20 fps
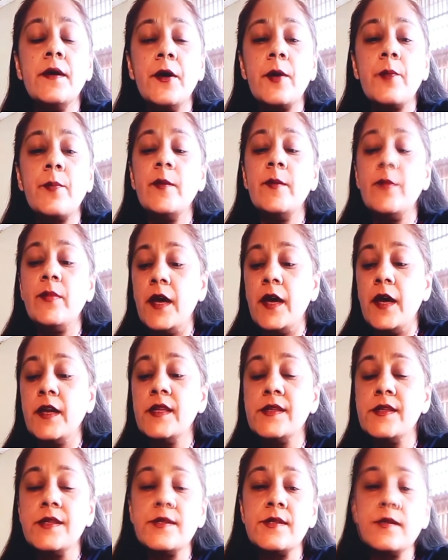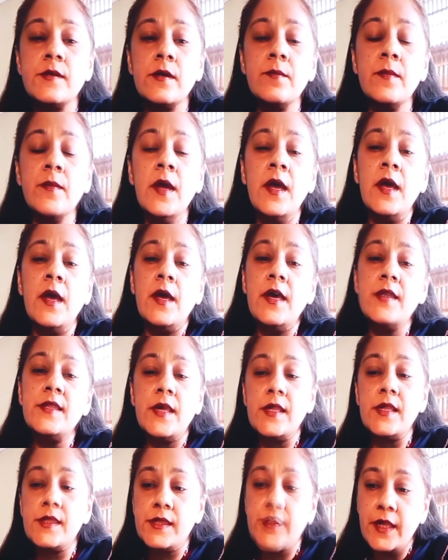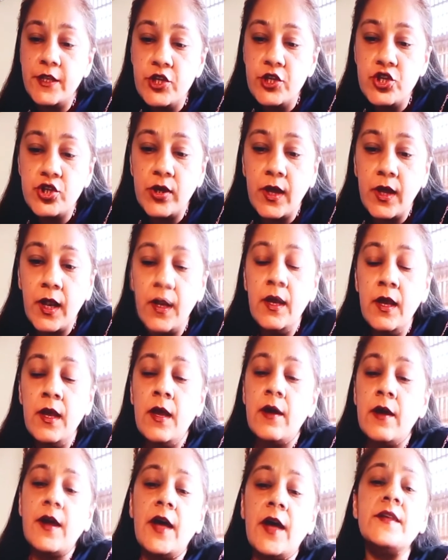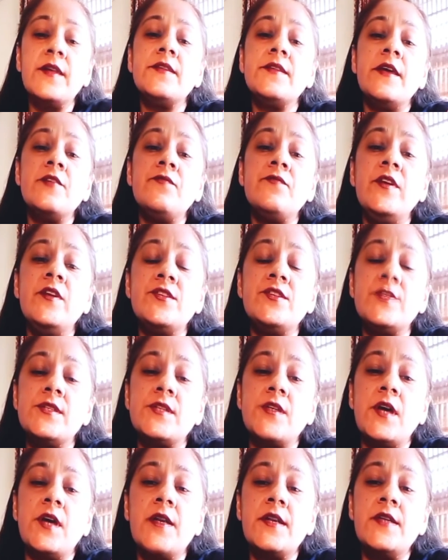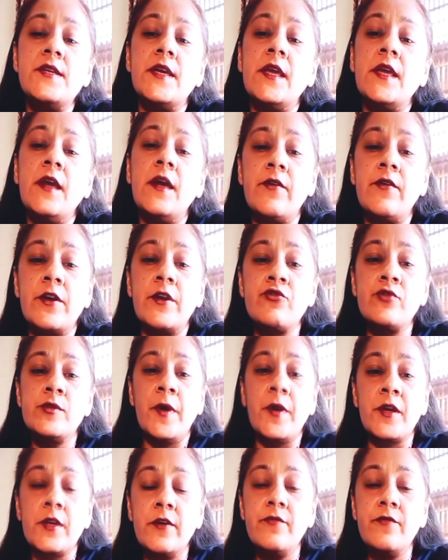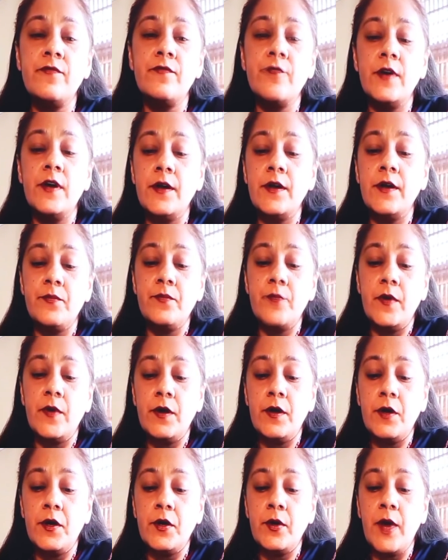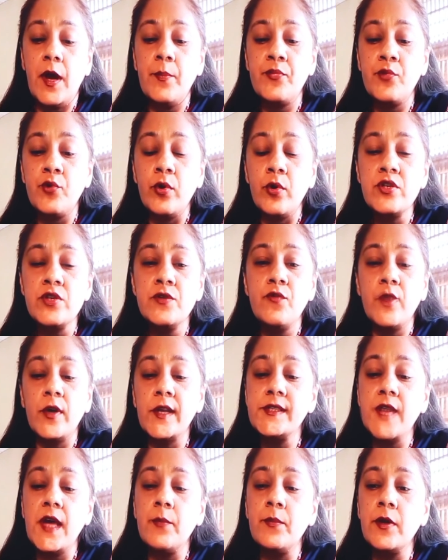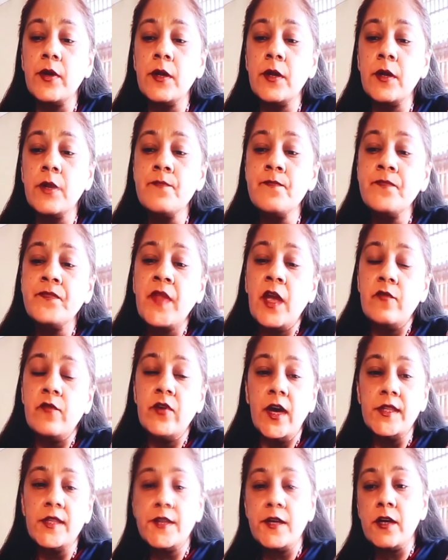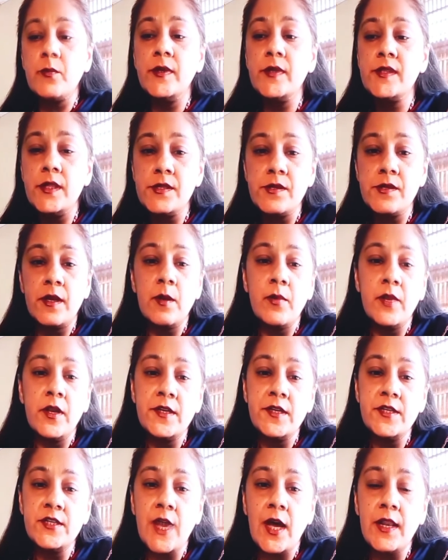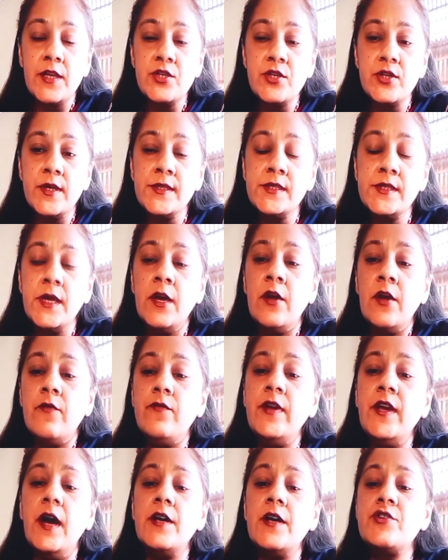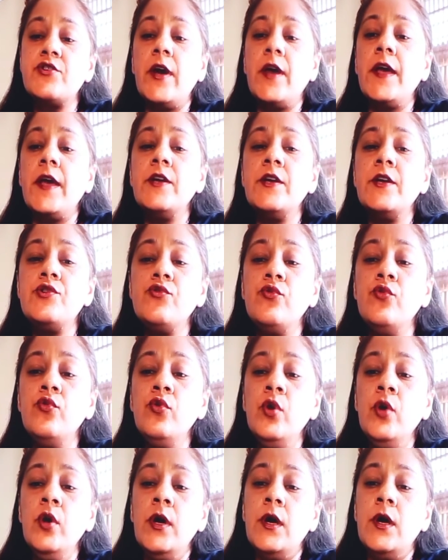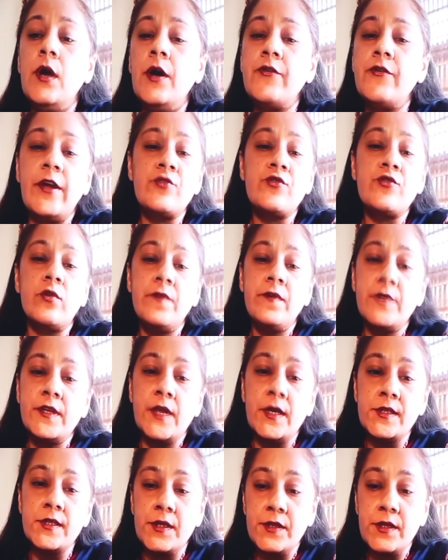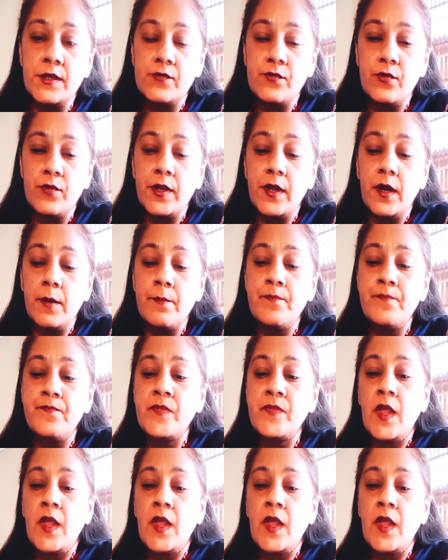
urban planning system is essential rather than we just start taking a retrospective approach. For example, we are stuck with sustainability challenges. We are trying to retrofit our cities for them.